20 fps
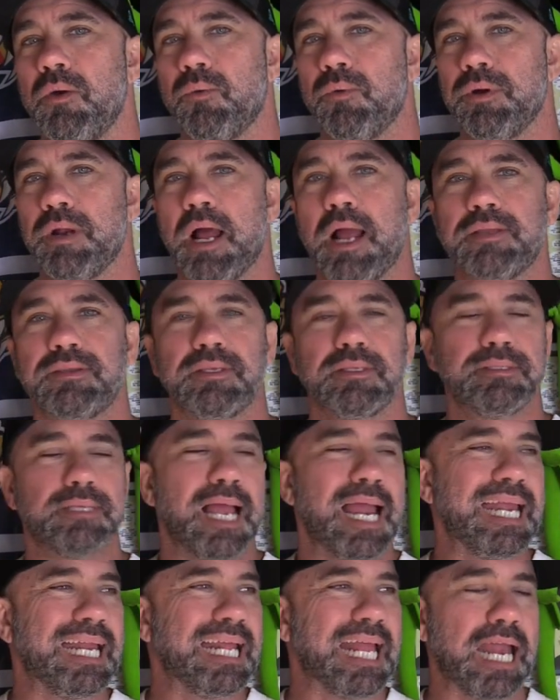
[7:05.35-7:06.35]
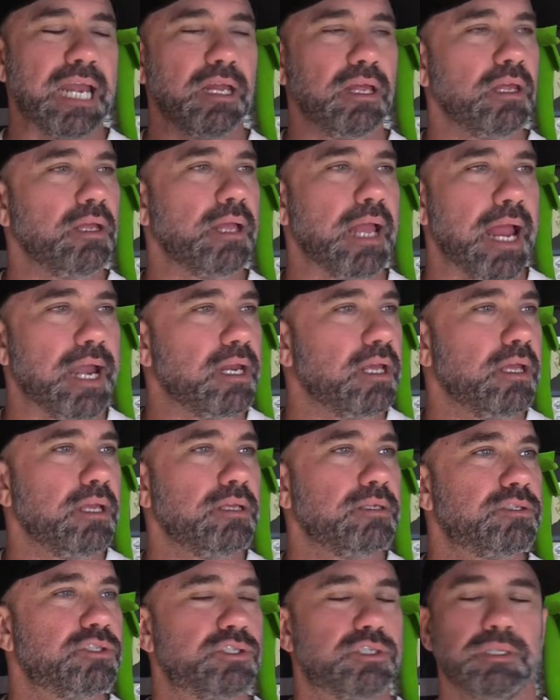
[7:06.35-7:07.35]
We're not designing
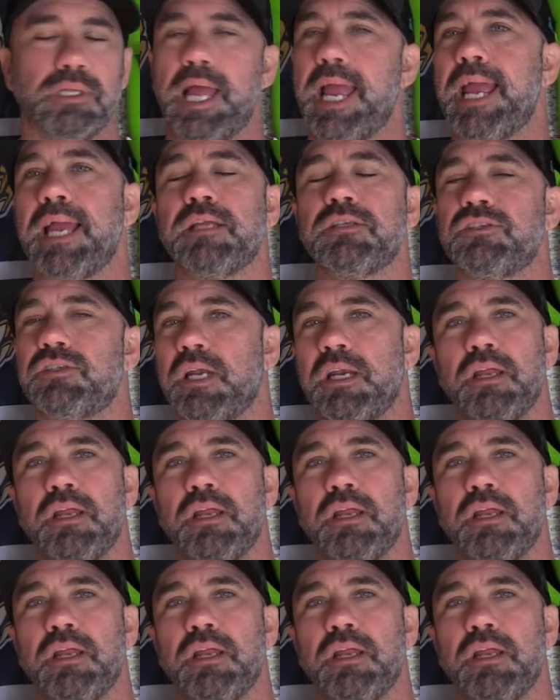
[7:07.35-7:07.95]
any slants,